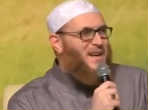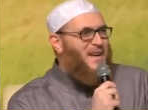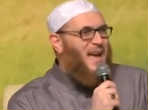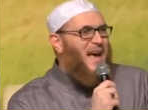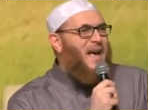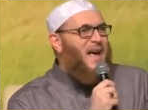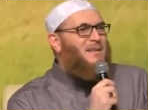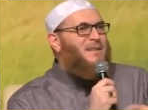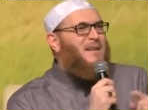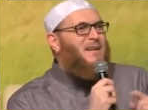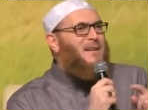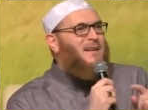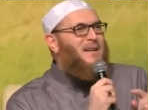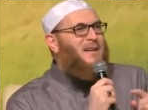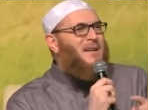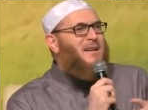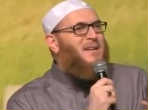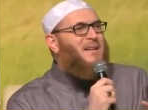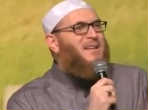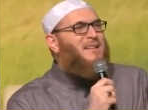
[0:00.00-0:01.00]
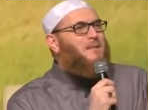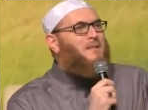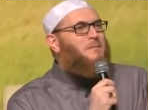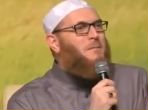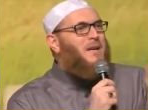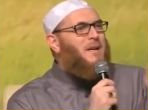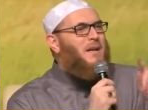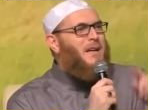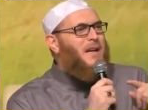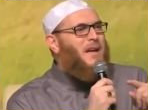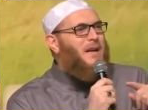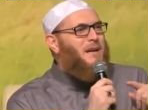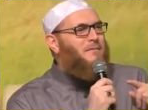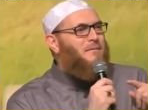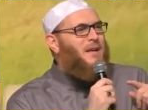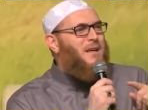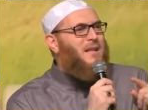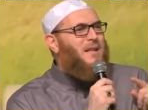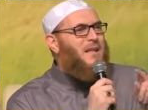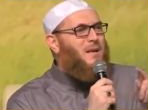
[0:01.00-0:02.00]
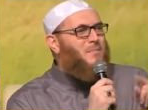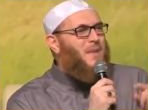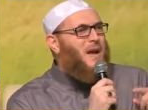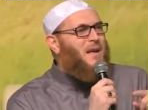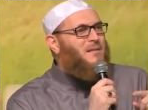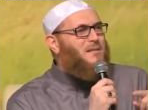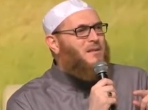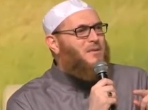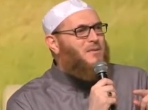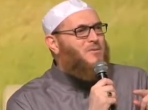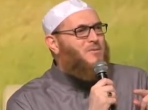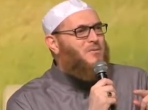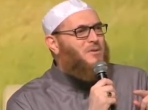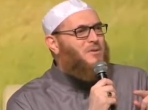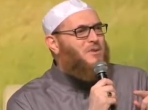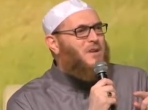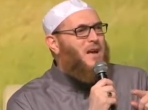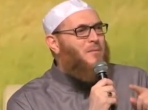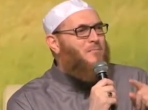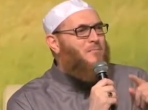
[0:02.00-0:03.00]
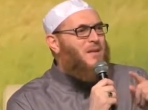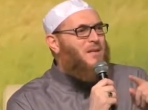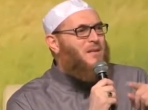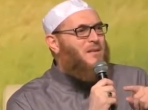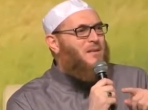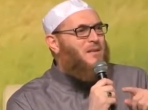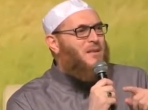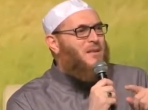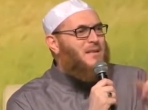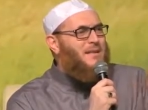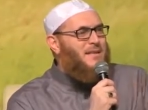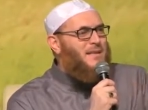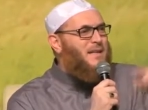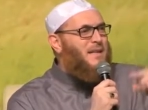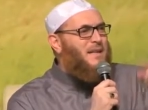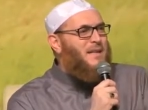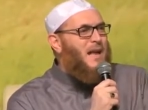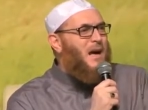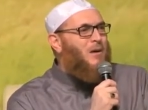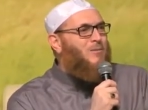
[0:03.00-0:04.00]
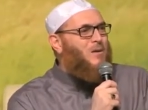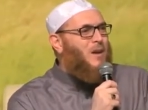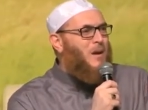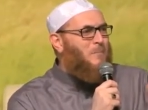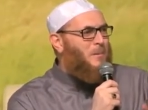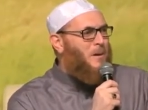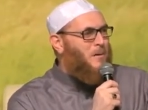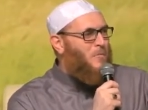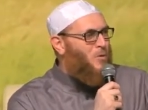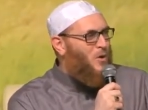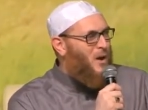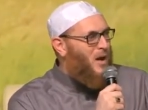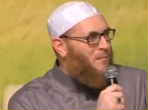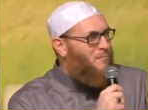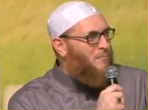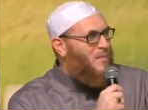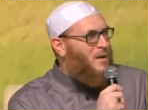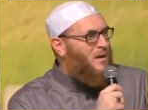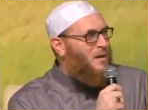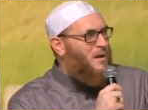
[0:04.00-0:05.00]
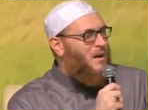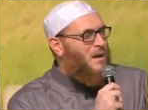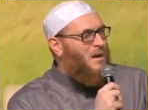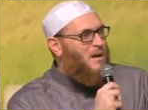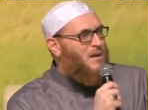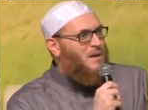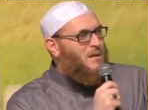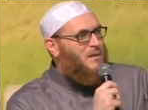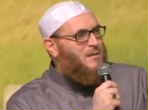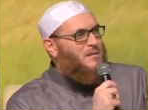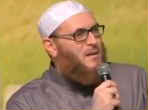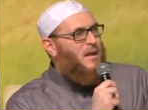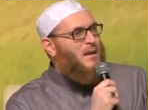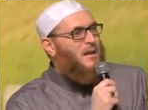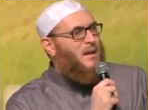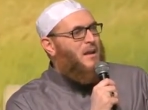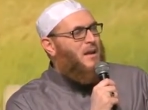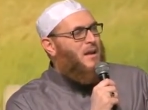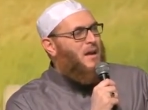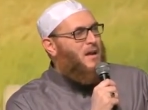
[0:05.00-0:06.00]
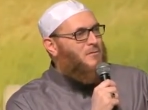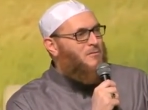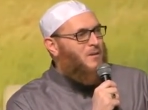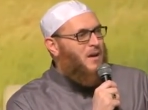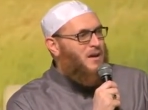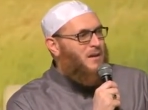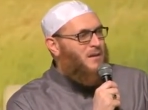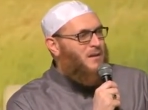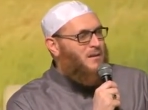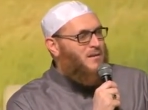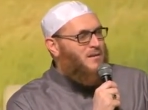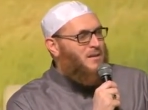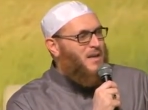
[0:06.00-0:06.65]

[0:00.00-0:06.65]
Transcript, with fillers: He has indeed disbelieved in the message which had been sent down upon Muhammad sallallahu alayhi